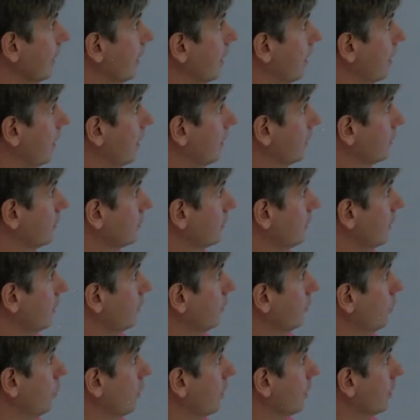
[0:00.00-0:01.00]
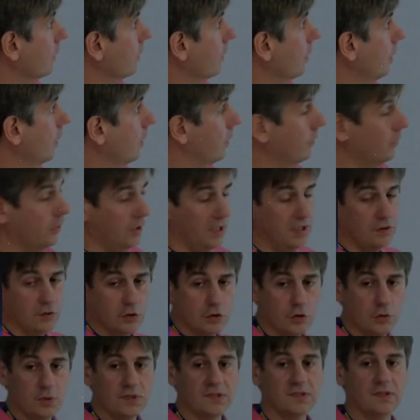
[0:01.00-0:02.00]
So there's a lot of work on the
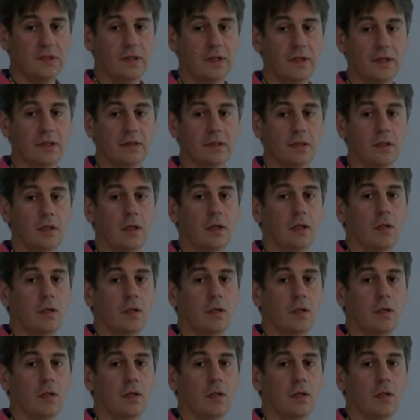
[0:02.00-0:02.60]
industry side,